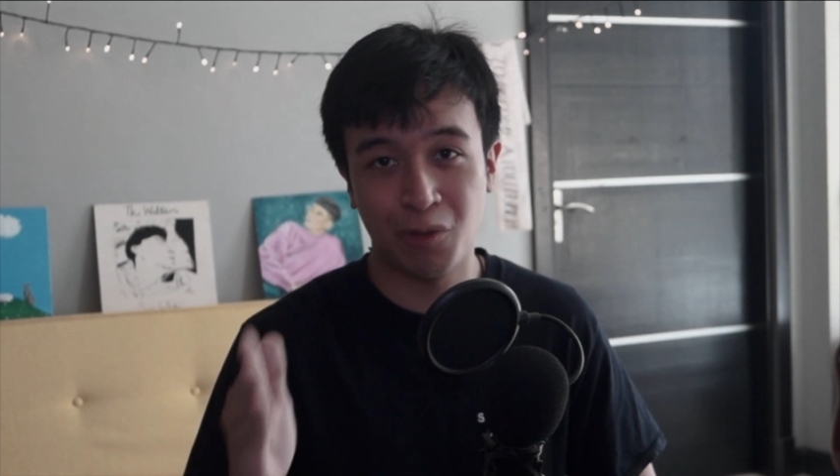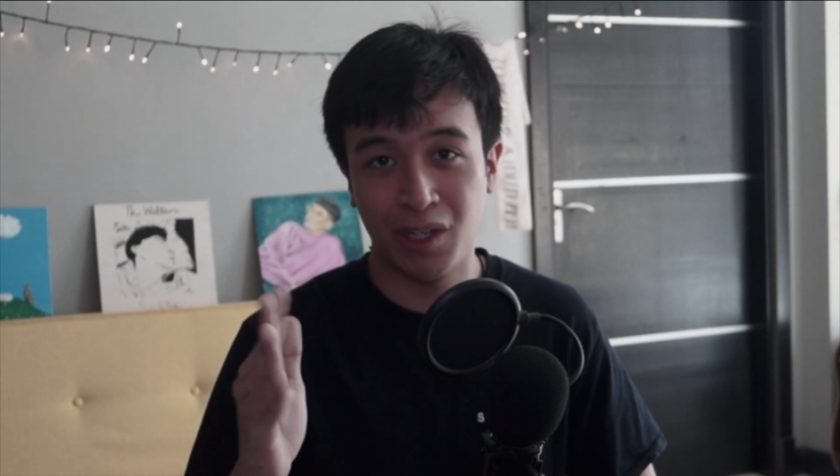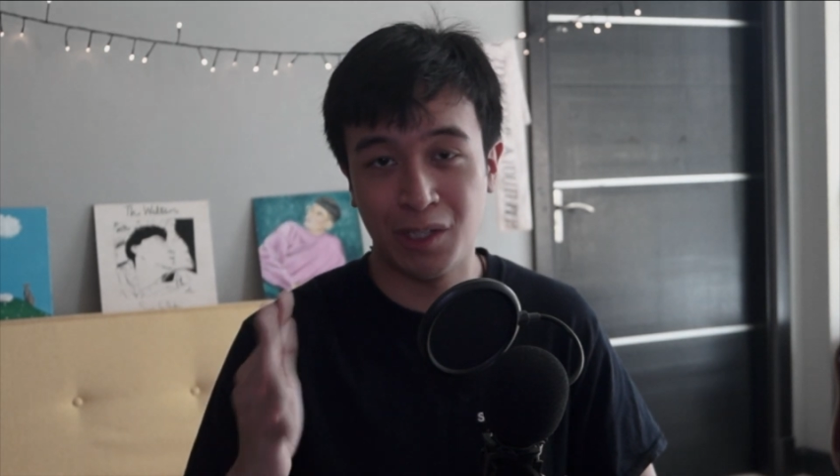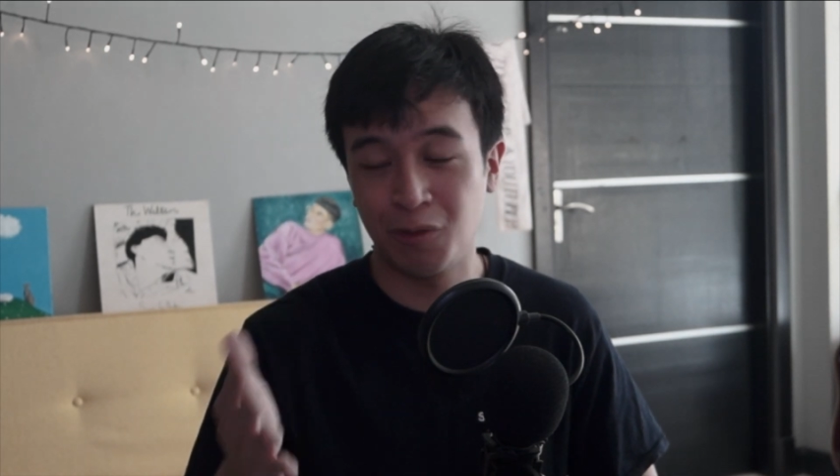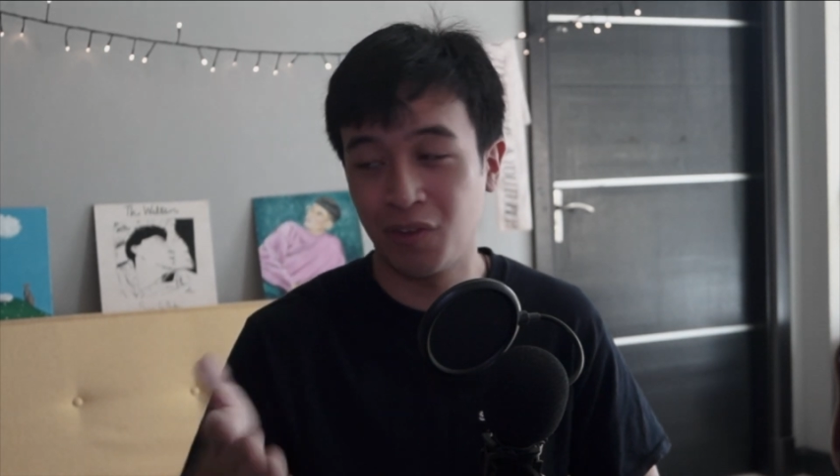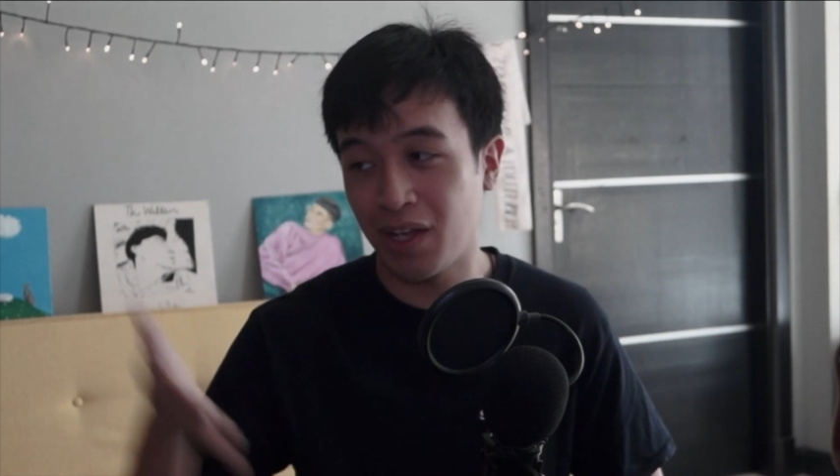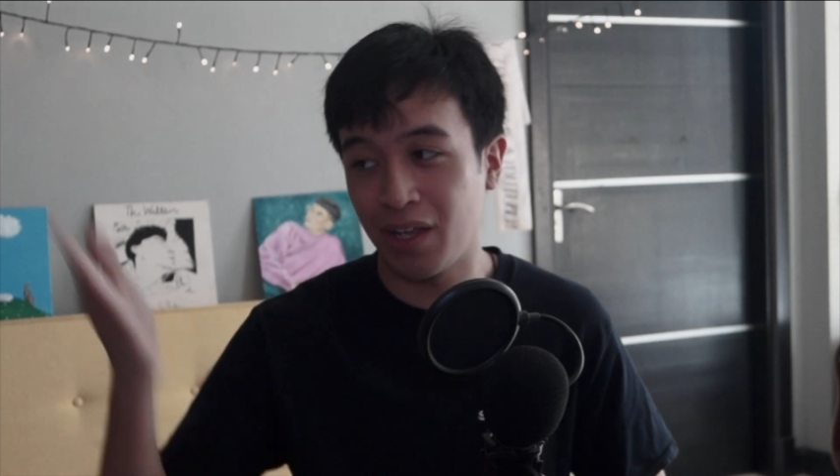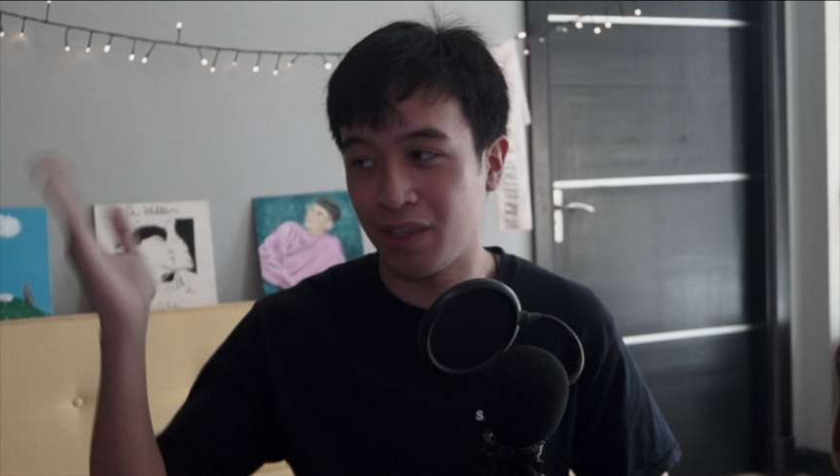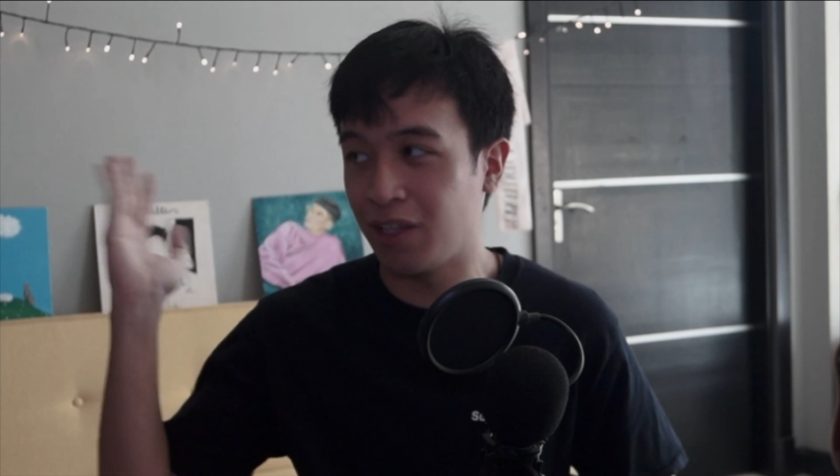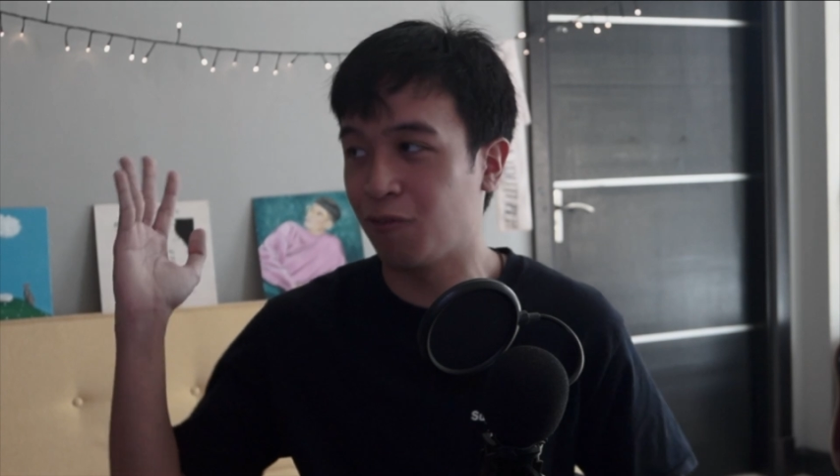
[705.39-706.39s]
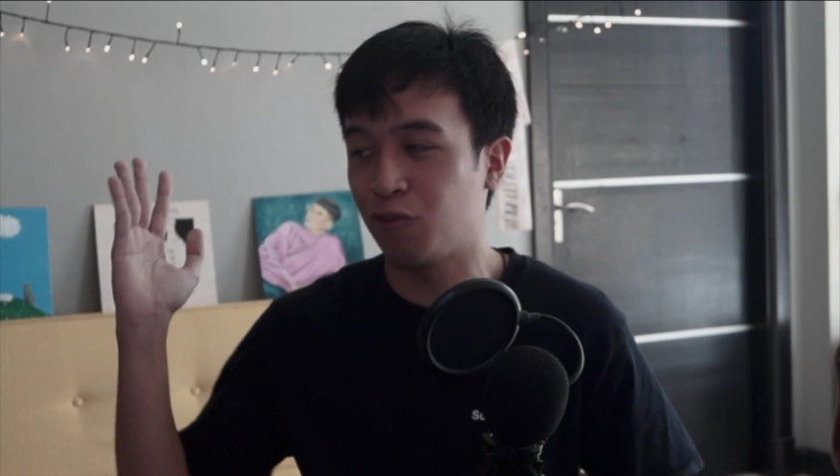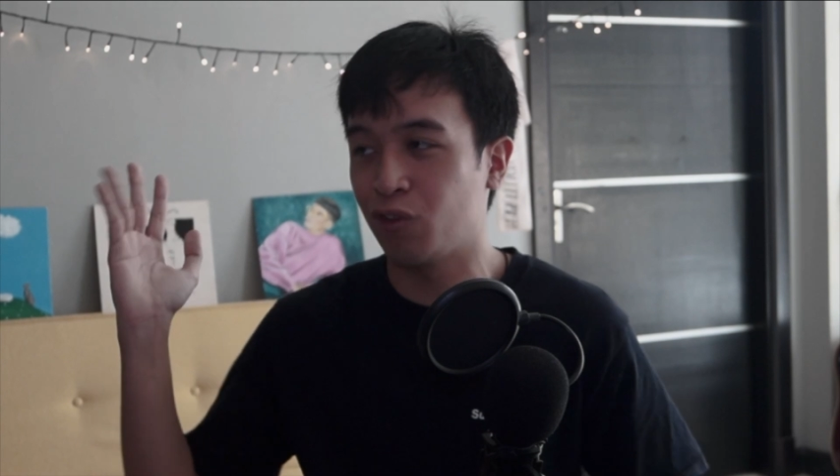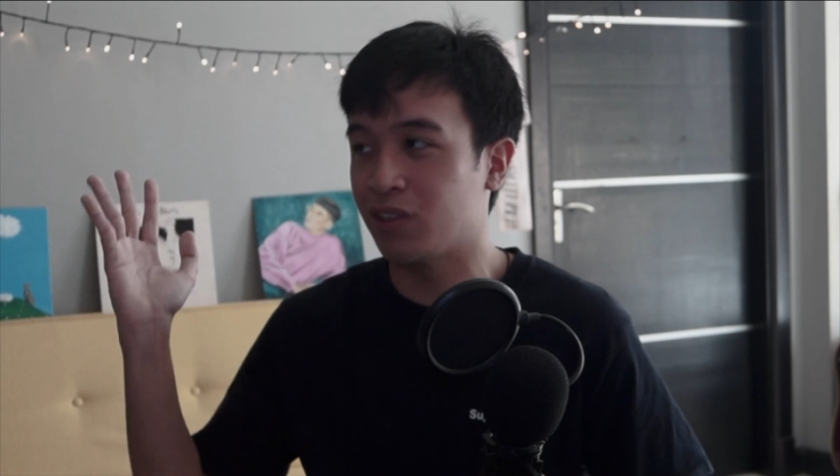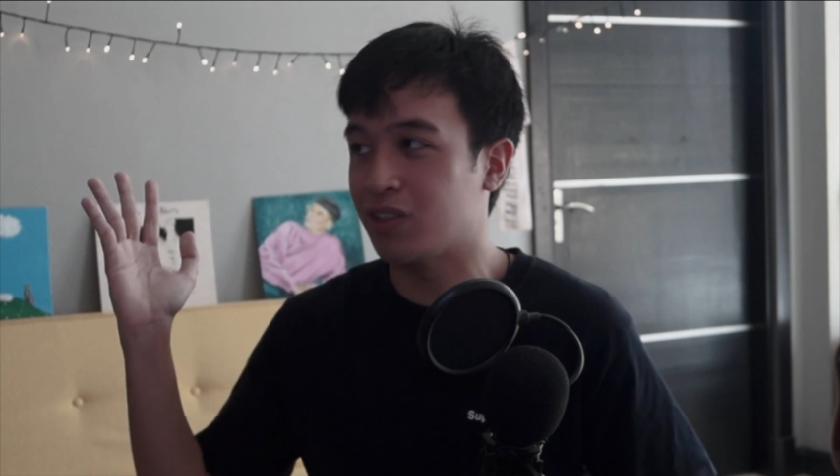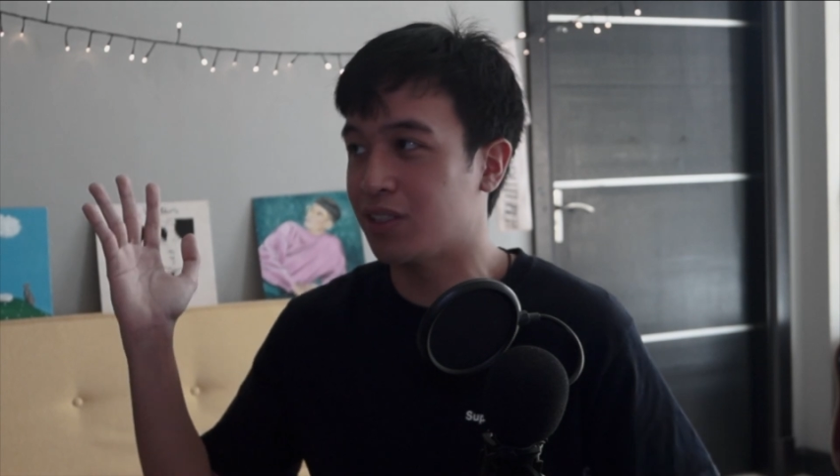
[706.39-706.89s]
no hate to the other
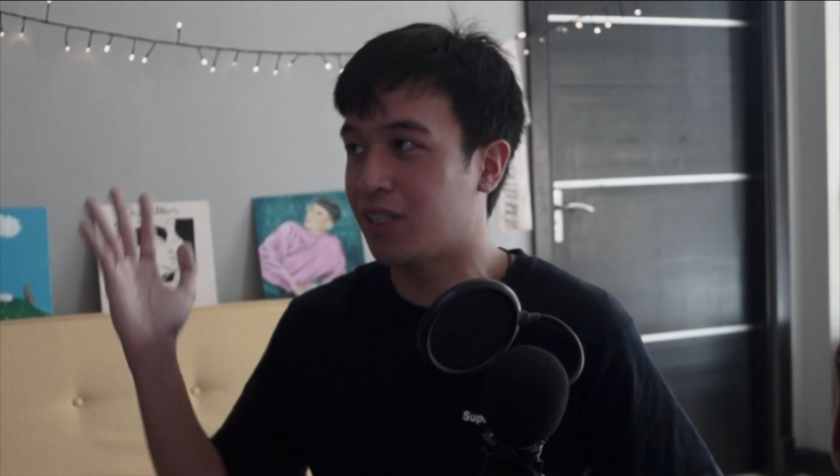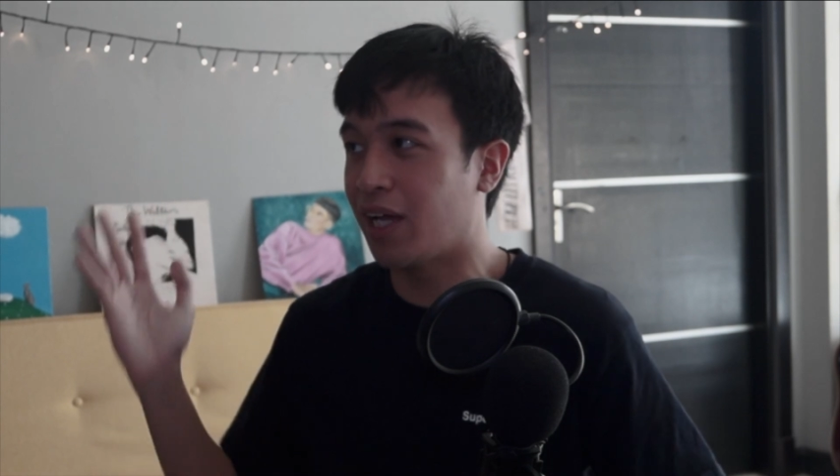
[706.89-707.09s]
influencers